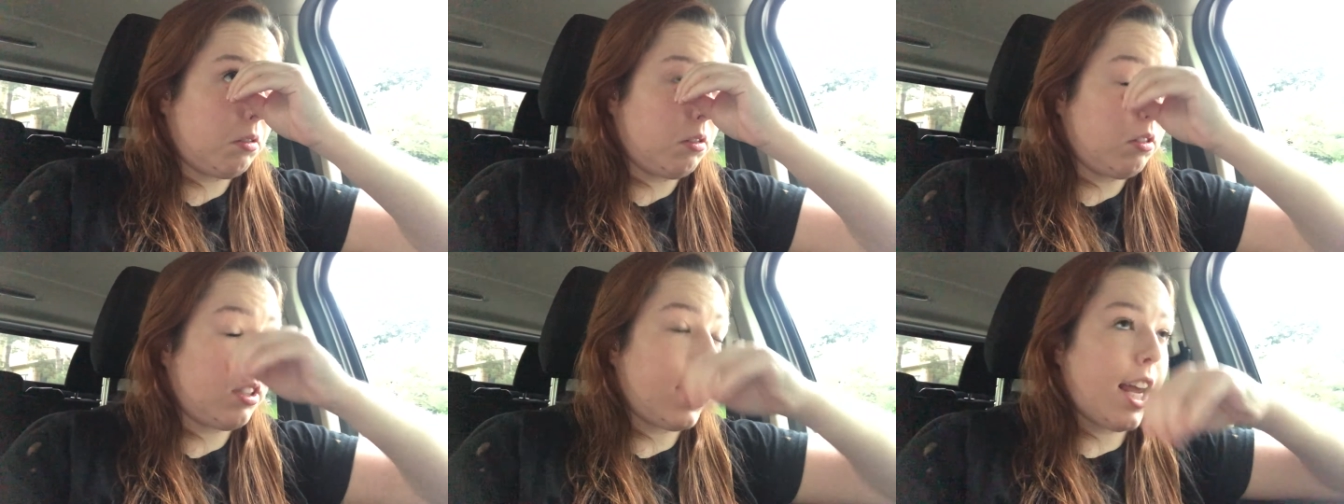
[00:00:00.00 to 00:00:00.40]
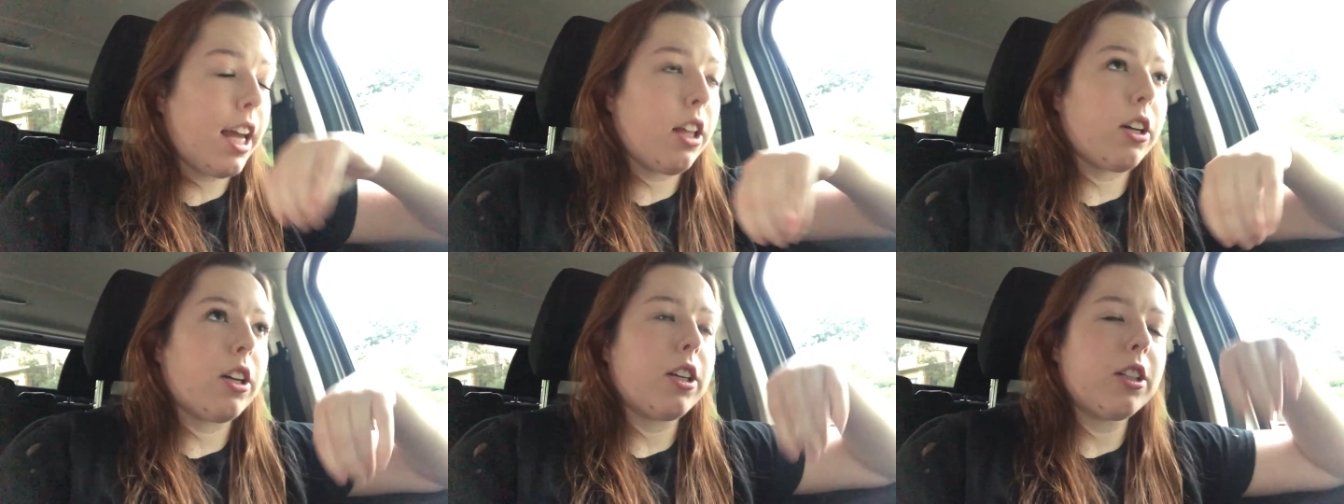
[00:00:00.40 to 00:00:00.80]

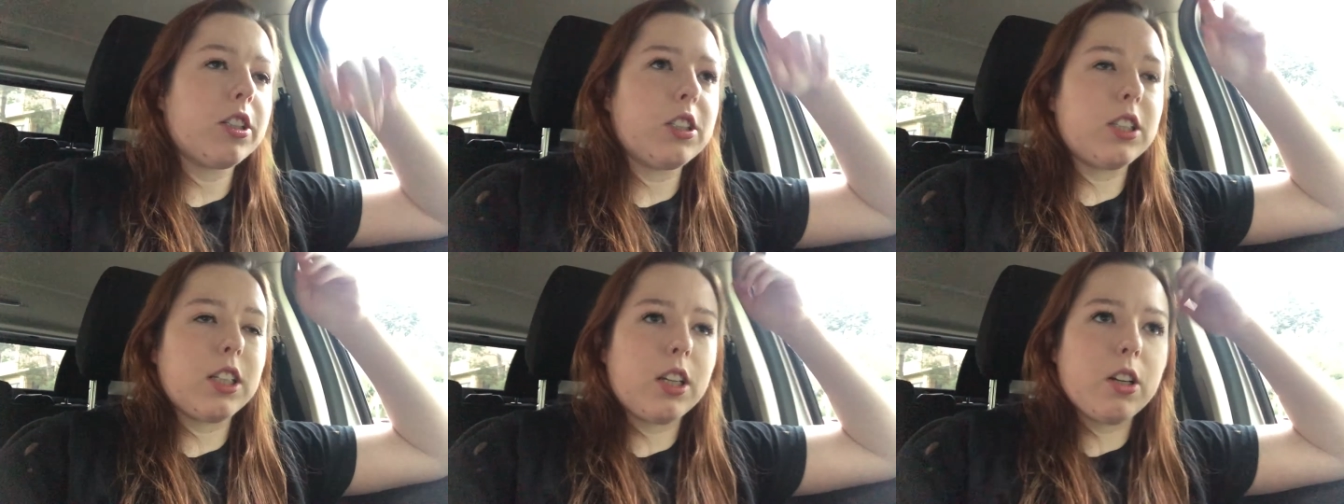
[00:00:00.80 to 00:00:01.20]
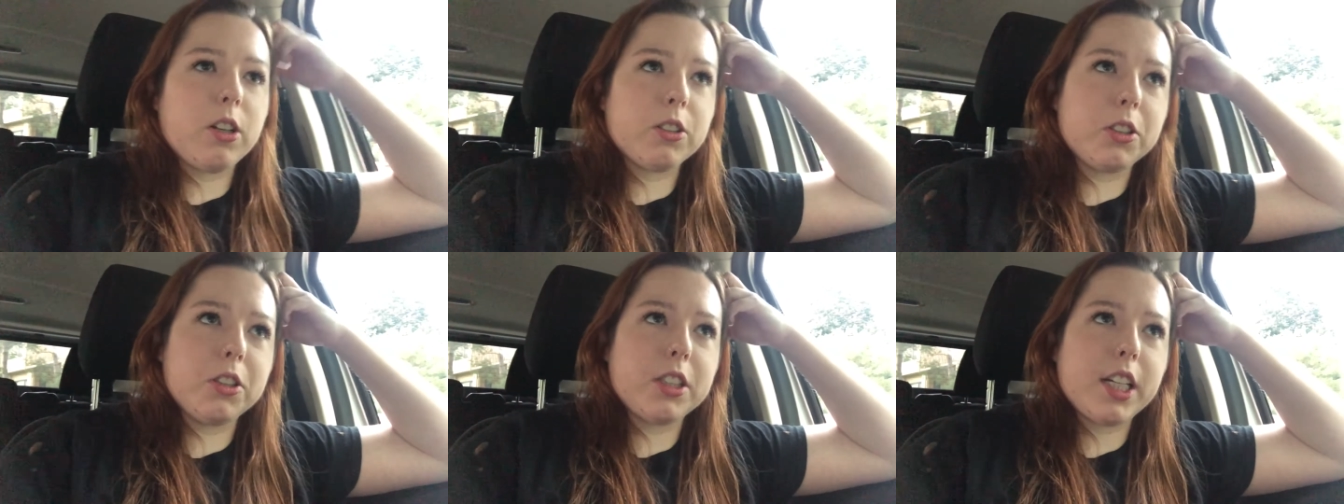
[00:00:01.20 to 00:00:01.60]
Taylor. She
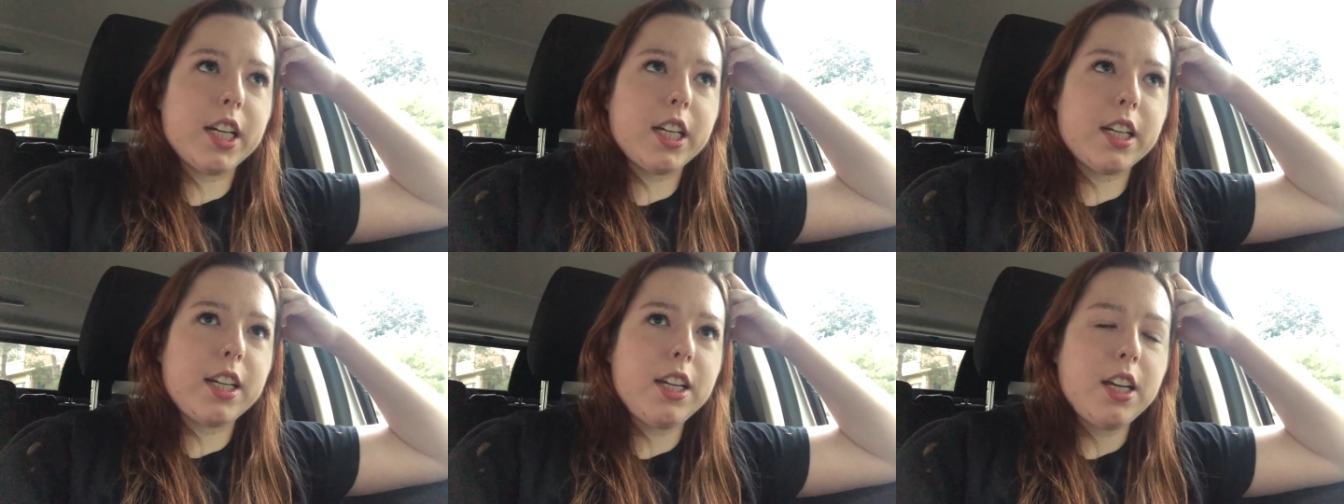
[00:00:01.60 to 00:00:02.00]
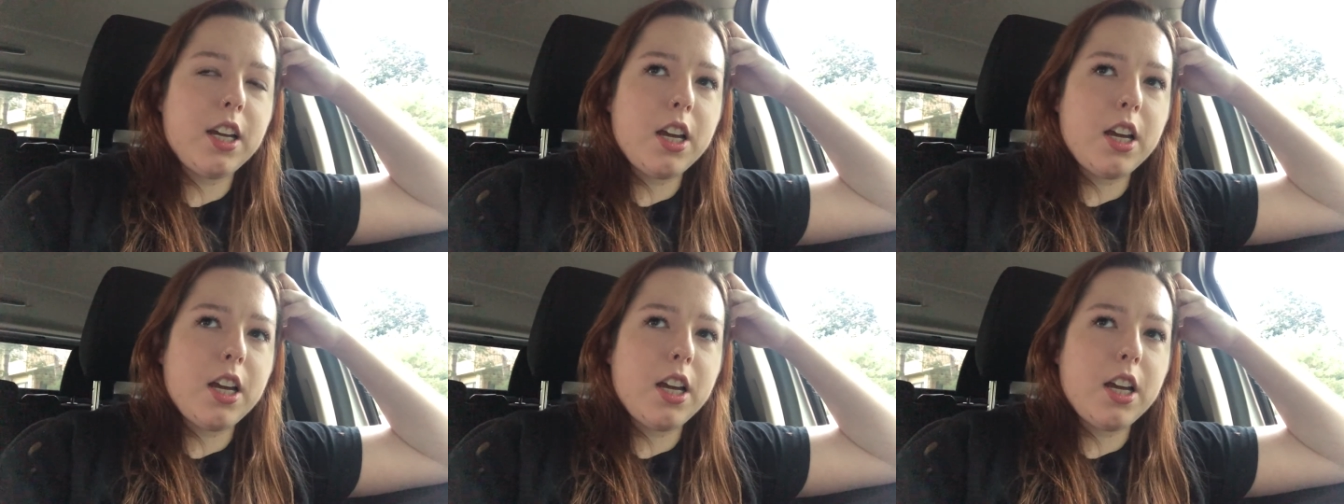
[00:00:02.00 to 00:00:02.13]
also is like,